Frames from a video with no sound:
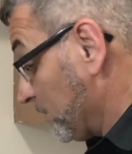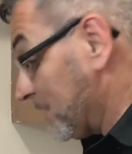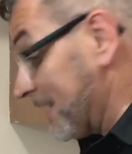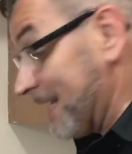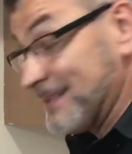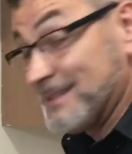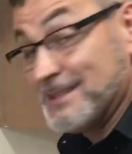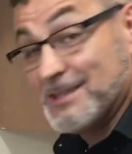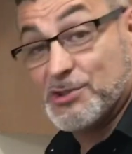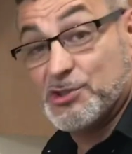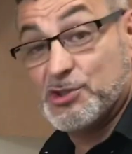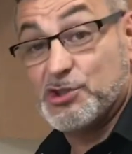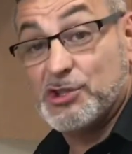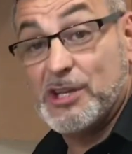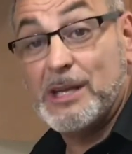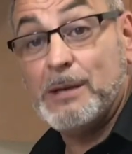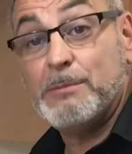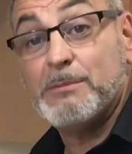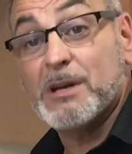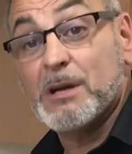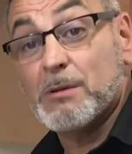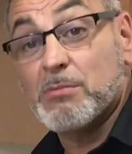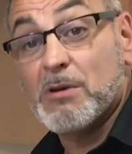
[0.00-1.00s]
like to
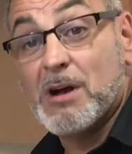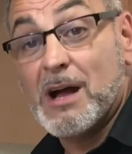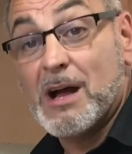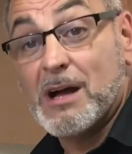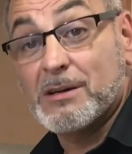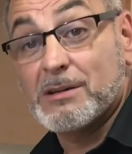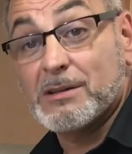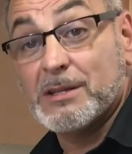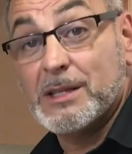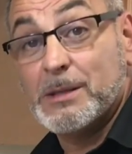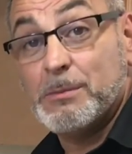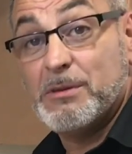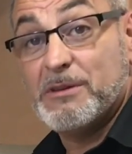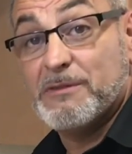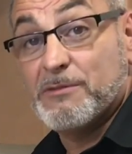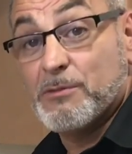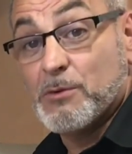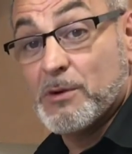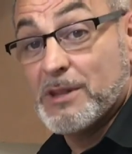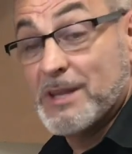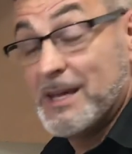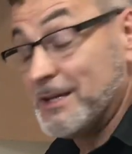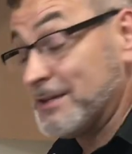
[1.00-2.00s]
steam their broccoli
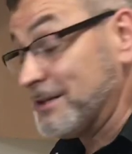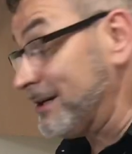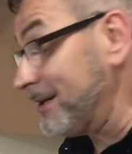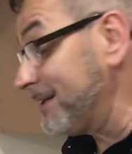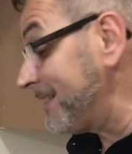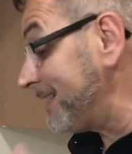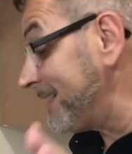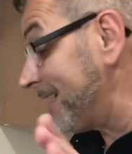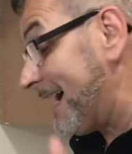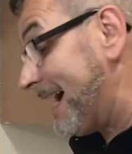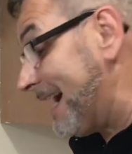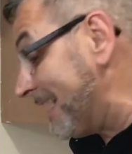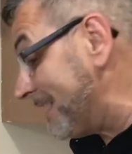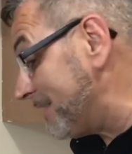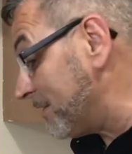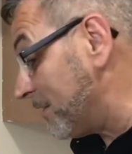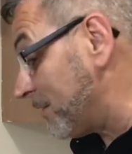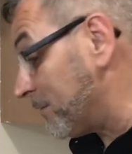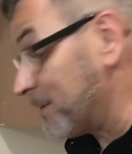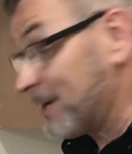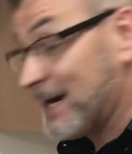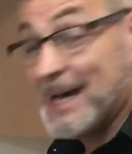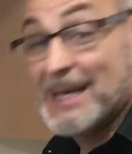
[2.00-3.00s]
before they cook it. I
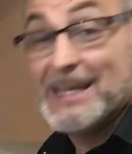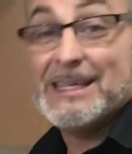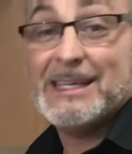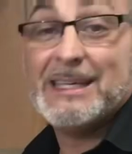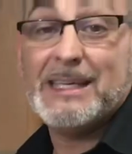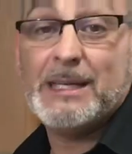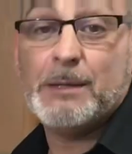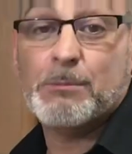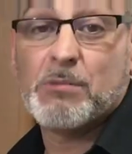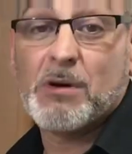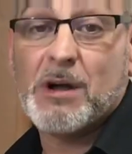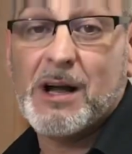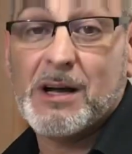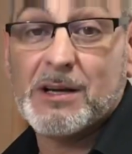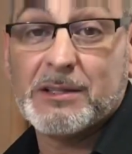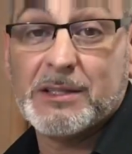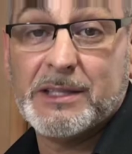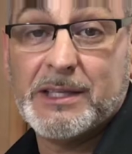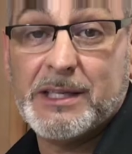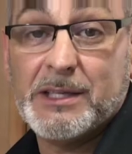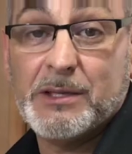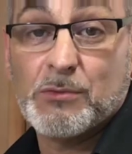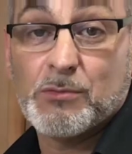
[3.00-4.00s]
don't. I can eat
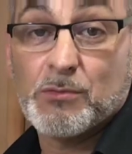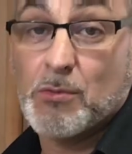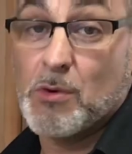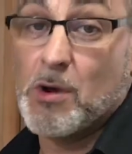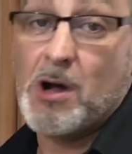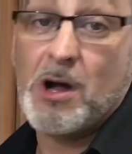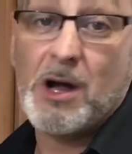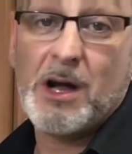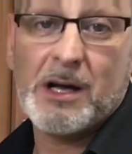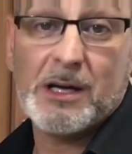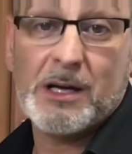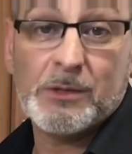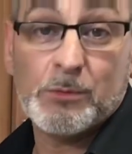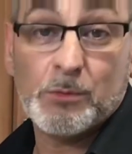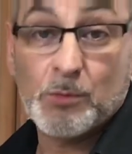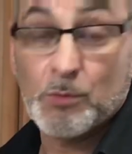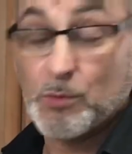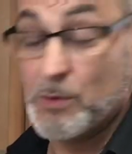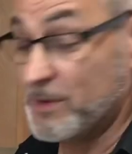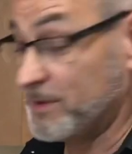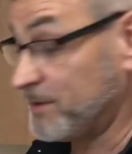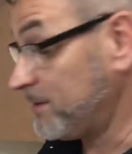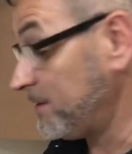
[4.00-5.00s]
broccoli raw
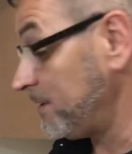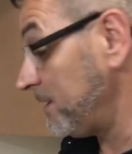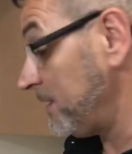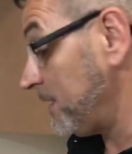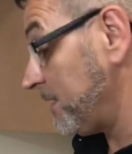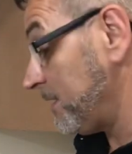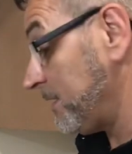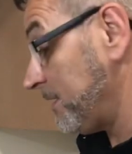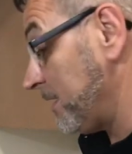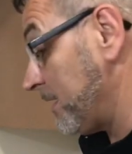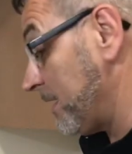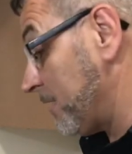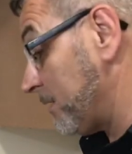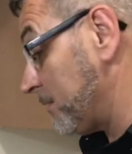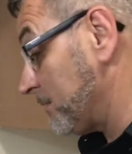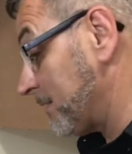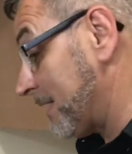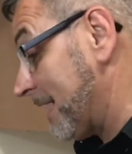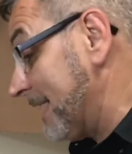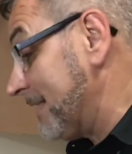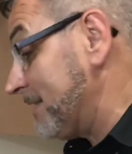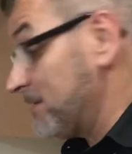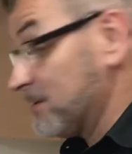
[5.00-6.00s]
with, you know,
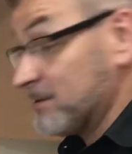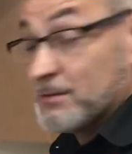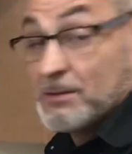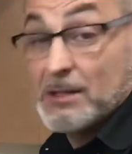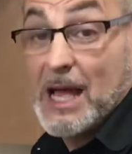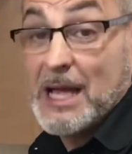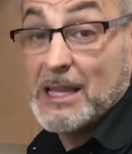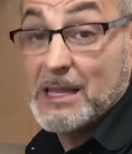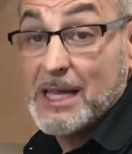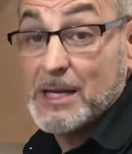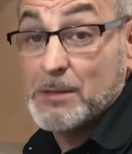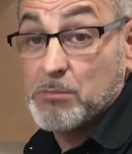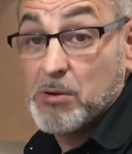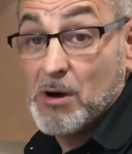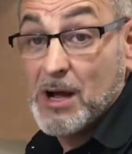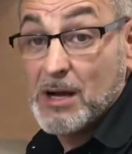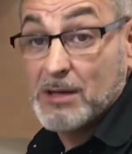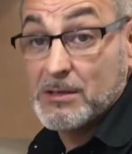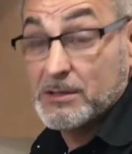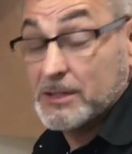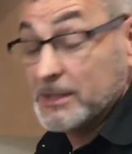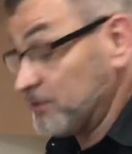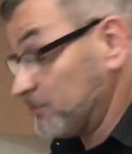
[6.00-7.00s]
I like
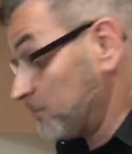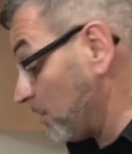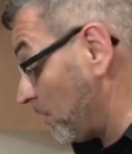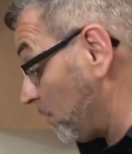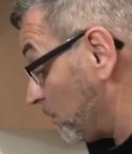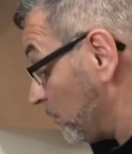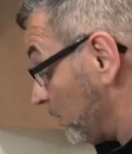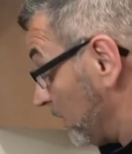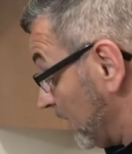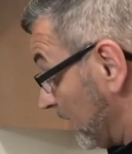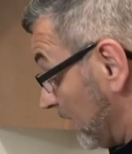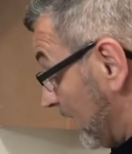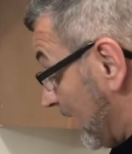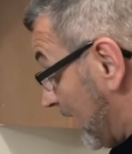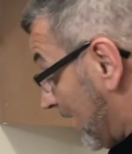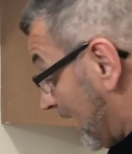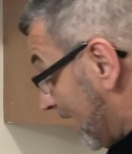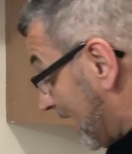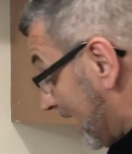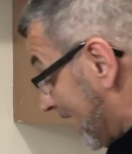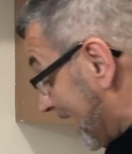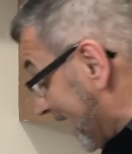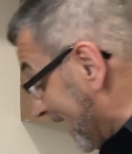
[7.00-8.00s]
broccoli. So
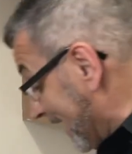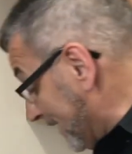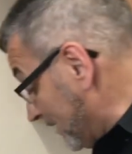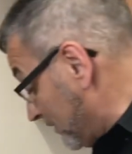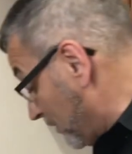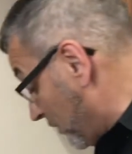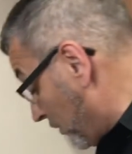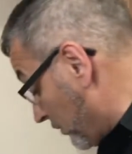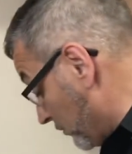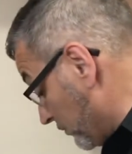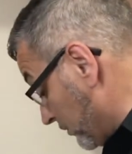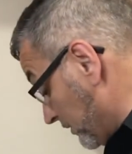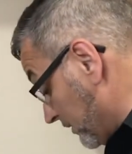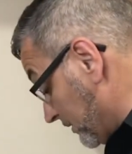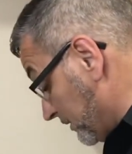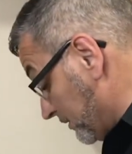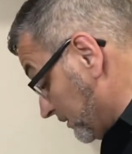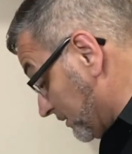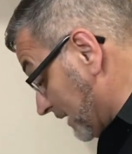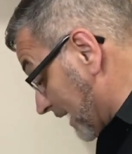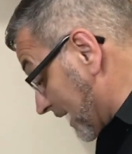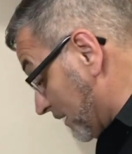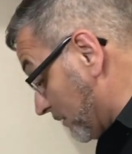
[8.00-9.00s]
I
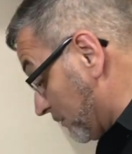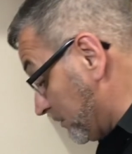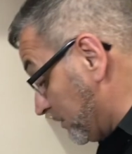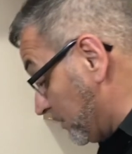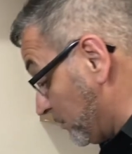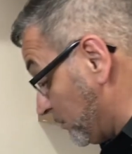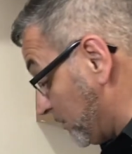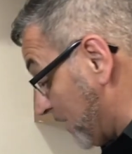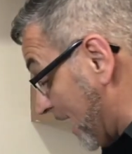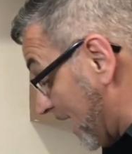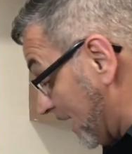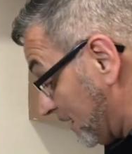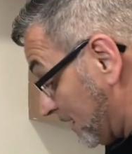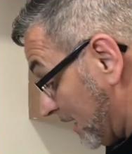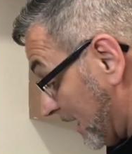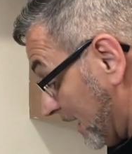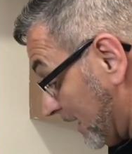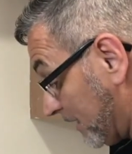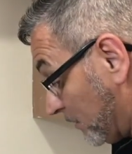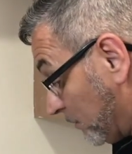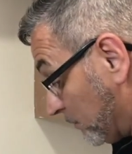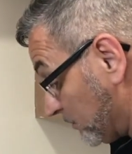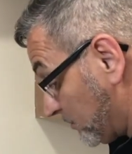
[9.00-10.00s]
don't do that.
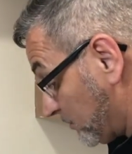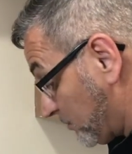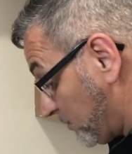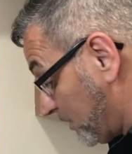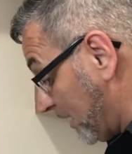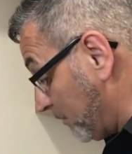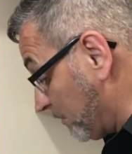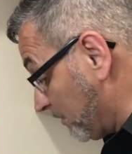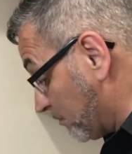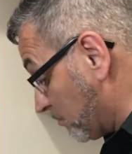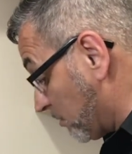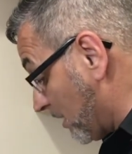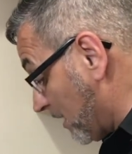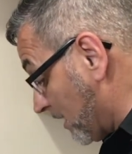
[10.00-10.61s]
I don't steam the